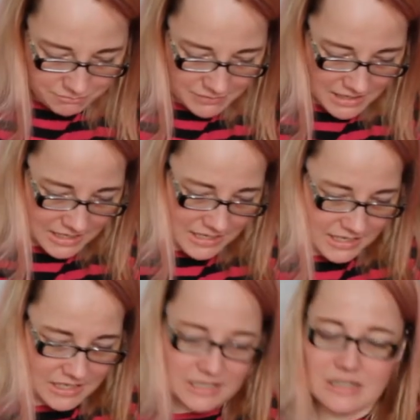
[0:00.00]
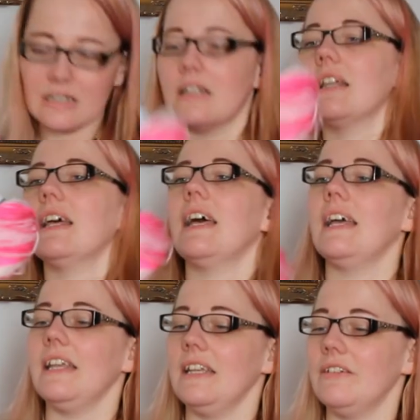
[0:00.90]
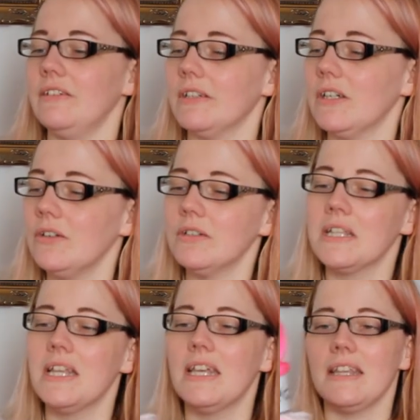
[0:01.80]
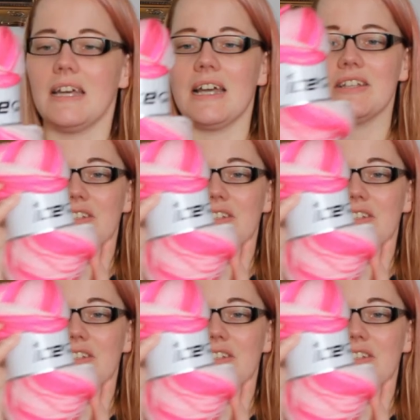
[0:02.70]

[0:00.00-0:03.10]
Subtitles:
my here we go Ice